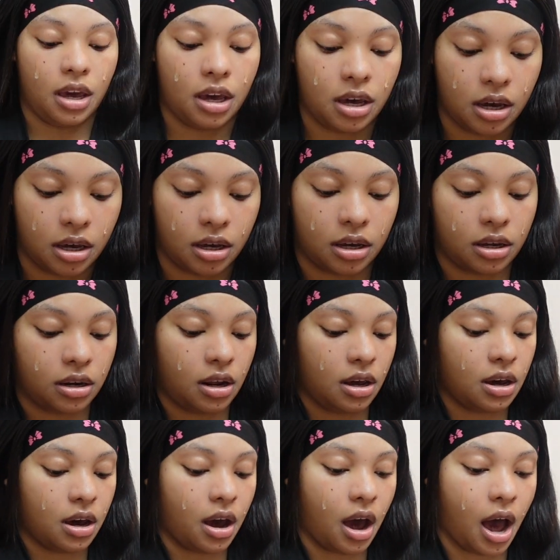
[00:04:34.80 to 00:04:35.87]
And
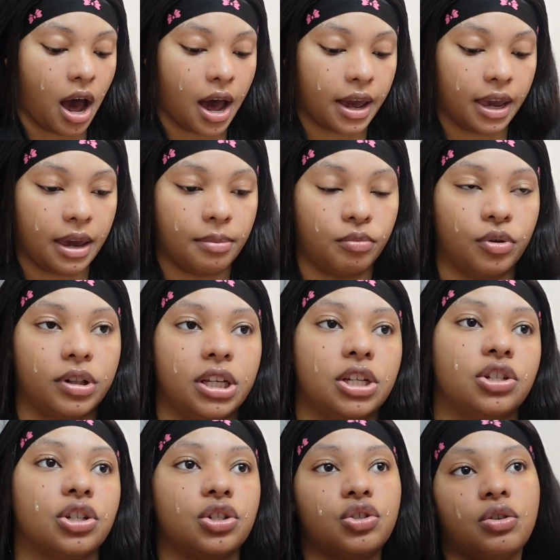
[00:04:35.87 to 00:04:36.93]
I am really
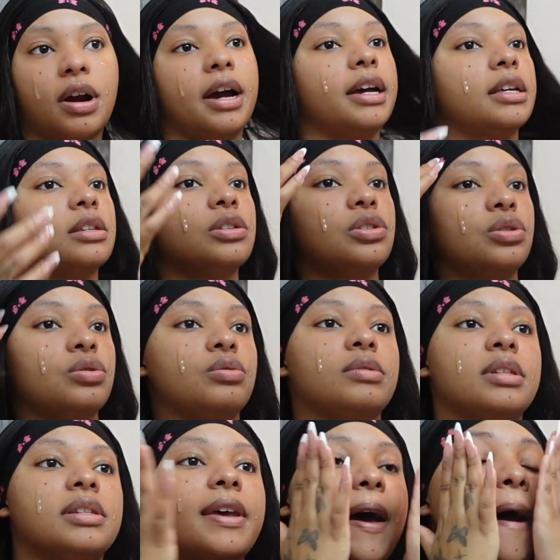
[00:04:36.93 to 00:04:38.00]
just trying to
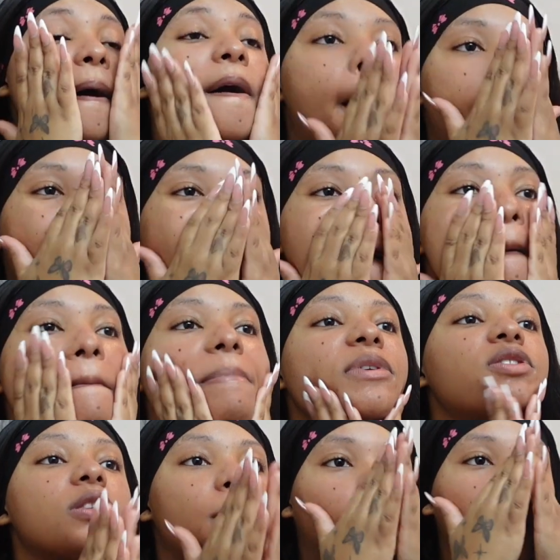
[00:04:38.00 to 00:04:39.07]
set um,
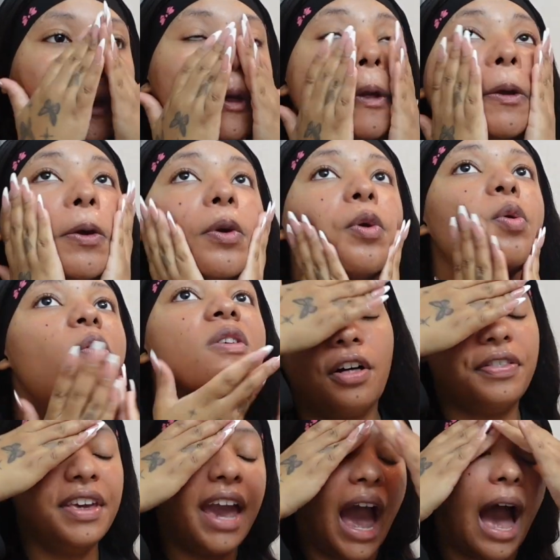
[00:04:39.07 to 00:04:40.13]
some new
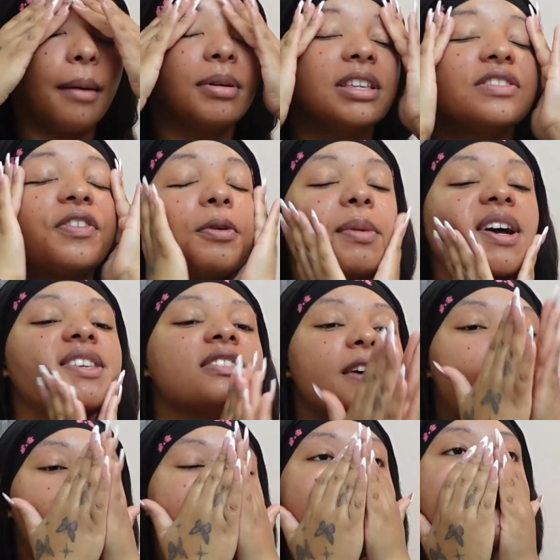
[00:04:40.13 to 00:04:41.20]
healthy habits for
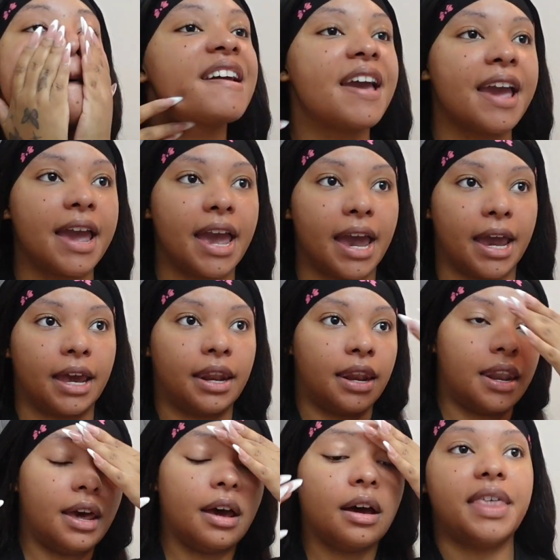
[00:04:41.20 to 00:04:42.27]
myself.
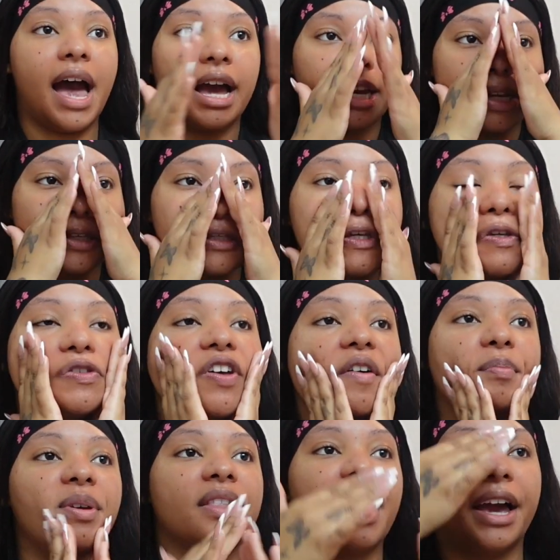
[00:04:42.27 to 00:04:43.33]
And that consists
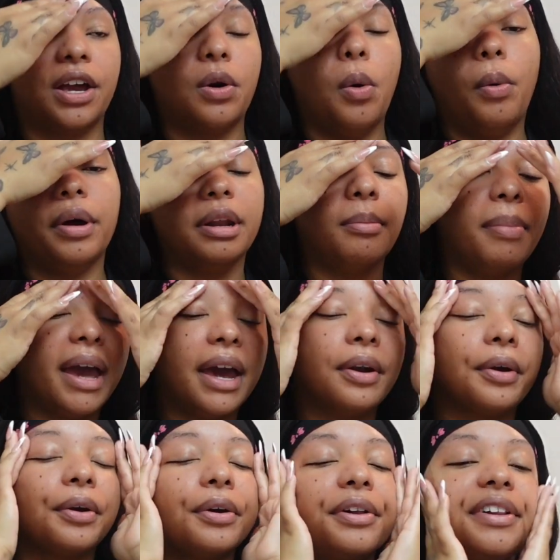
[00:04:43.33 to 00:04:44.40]
of me like going to bed
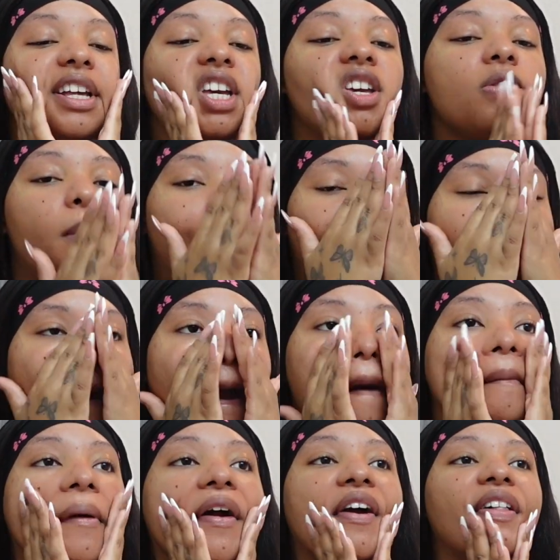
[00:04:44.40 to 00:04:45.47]
early, waking up
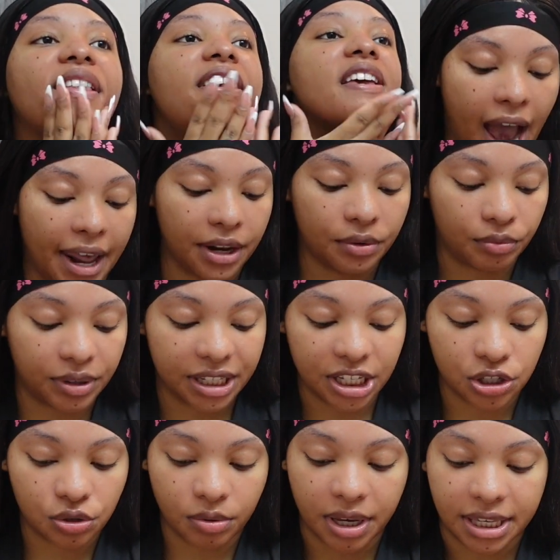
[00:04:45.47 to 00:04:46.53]
early. I didn't really
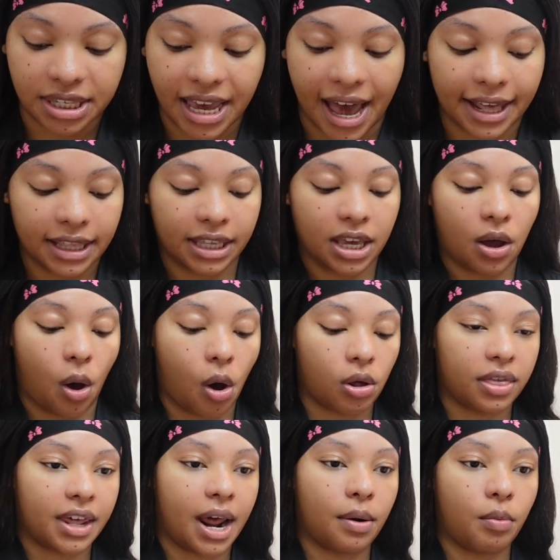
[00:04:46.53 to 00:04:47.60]
do exactly all
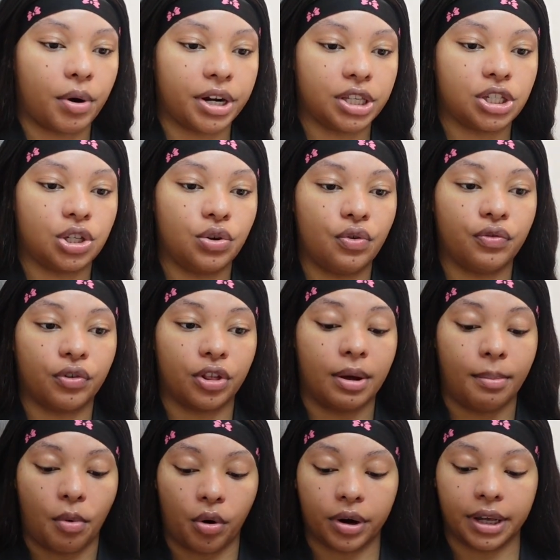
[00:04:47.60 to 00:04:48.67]
that I wanted to do for the
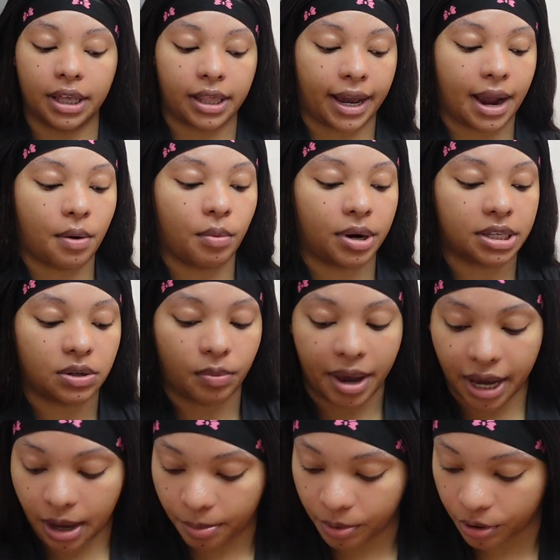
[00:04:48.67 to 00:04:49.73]
morning. Like I wanted to
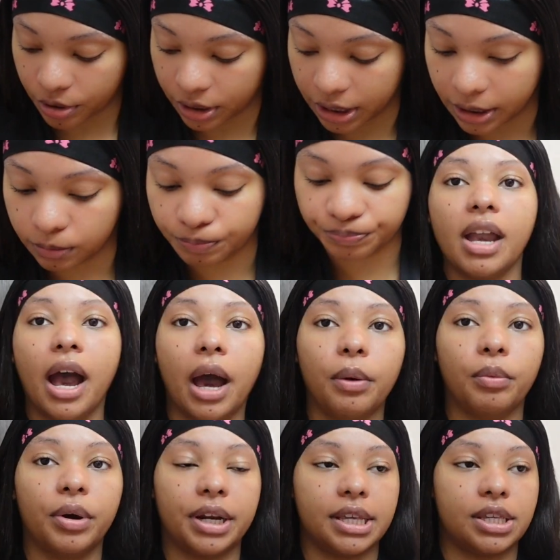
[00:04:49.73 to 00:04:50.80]
wake up early. I
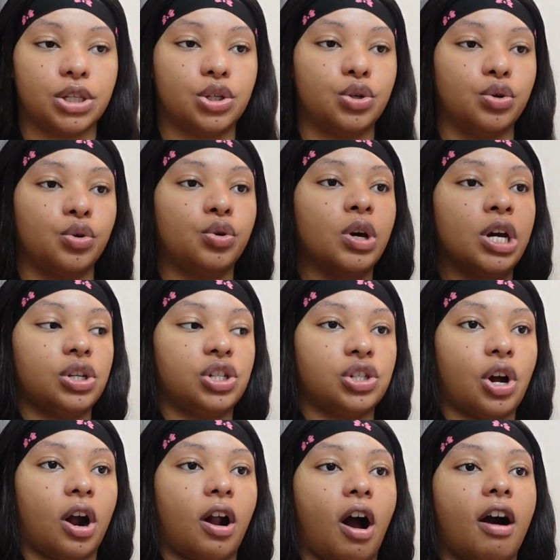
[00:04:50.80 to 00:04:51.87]
wanted to
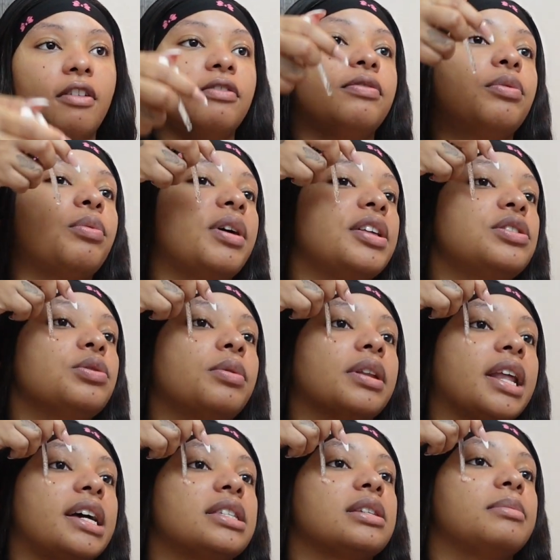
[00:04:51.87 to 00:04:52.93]
start off with doing
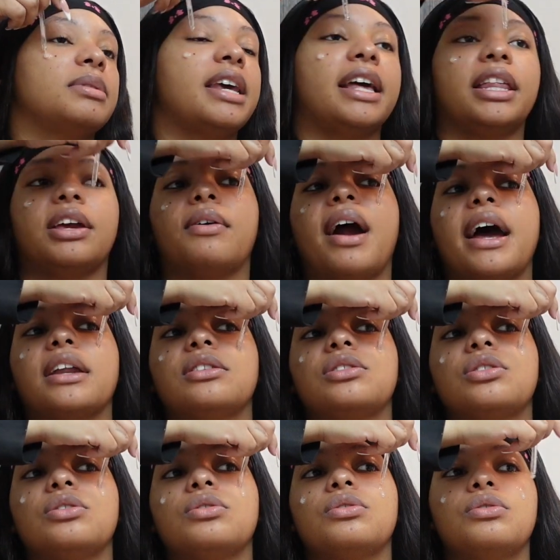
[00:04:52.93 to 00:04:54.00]
like some daily
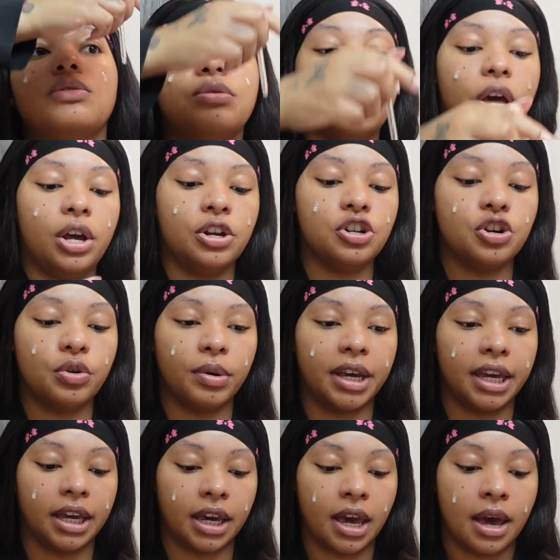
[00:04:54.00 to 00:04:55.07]
gratitude,
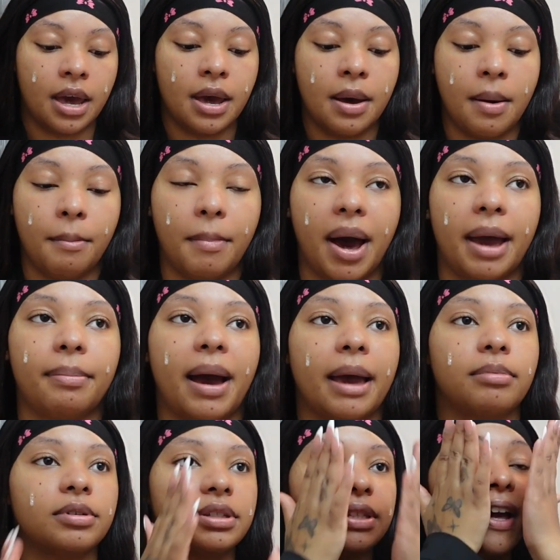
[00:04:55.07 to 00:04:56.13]
doing my
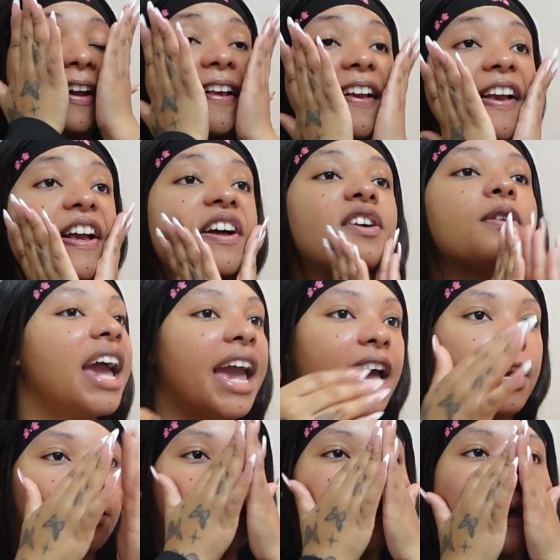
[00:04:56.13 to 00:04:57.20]
Bible study,
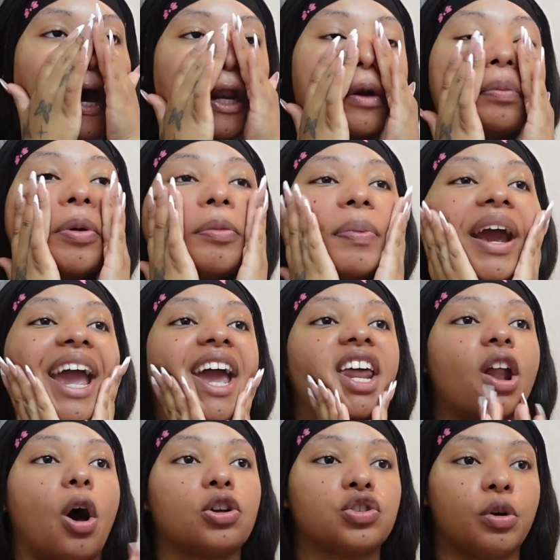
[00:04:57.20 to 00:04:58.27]
and just kind of prepare and
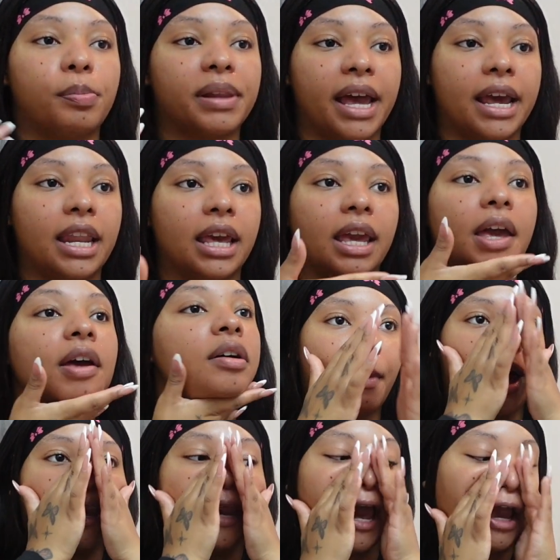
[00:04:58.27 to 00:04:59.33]
also planning
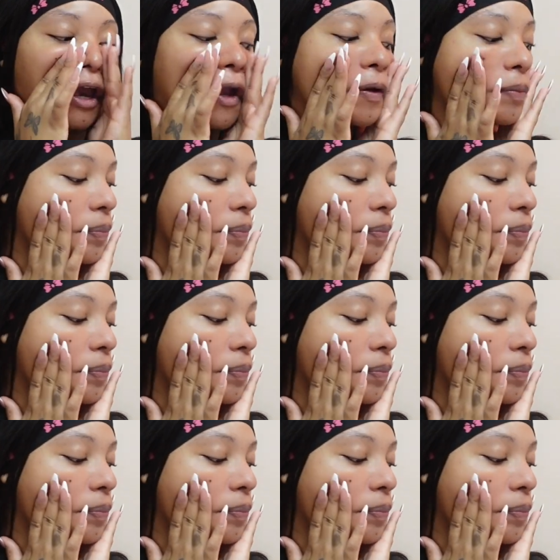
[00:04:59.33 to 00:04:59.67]
my day